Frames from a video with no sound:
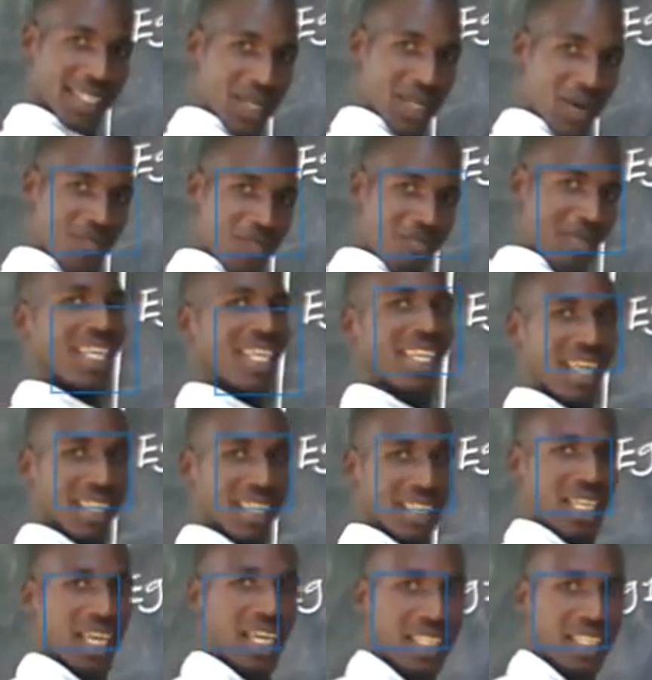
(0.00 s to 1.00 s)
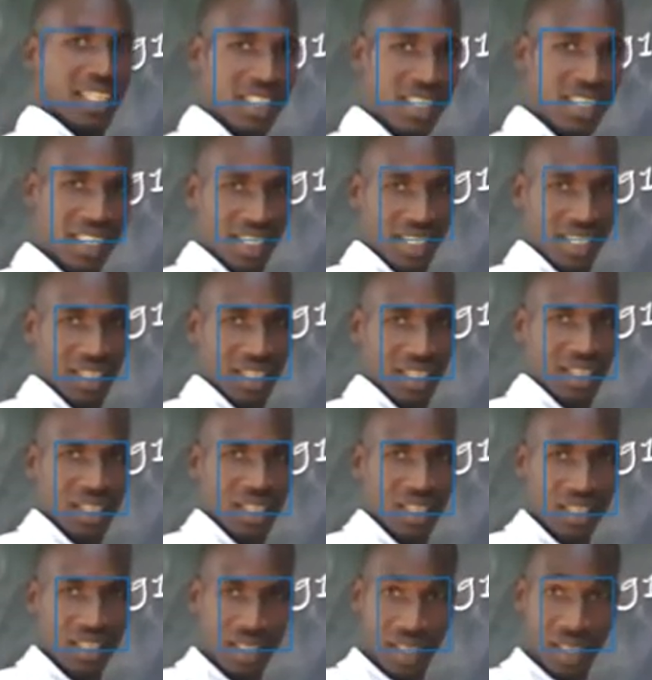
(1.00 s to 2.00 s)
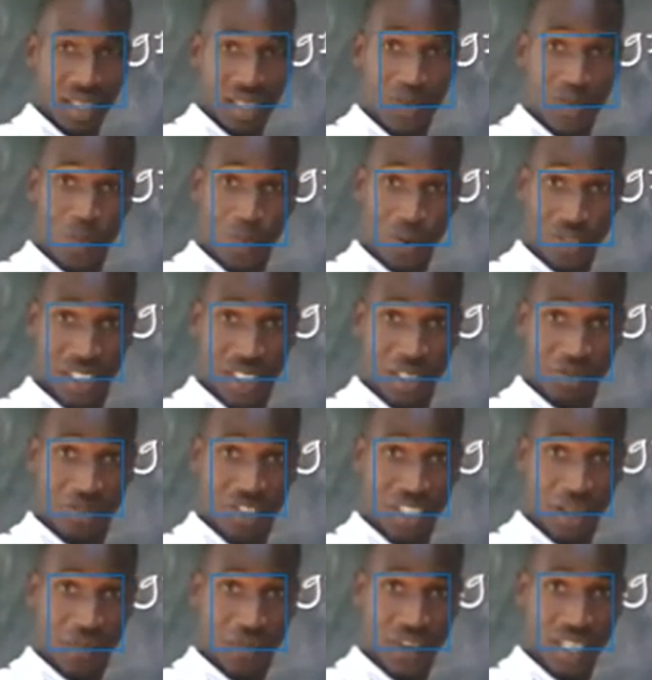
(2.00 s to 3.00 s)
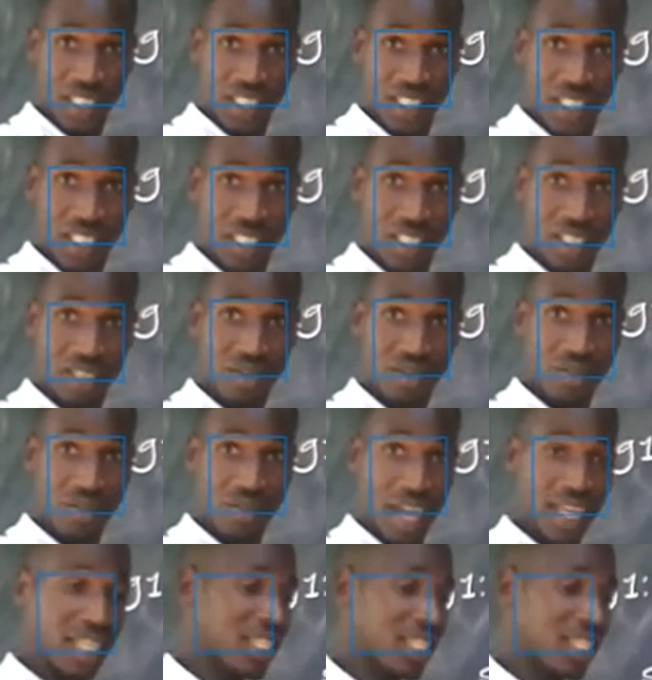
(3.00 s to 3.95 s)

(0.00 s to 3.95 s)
minus 8 is positive 17, right?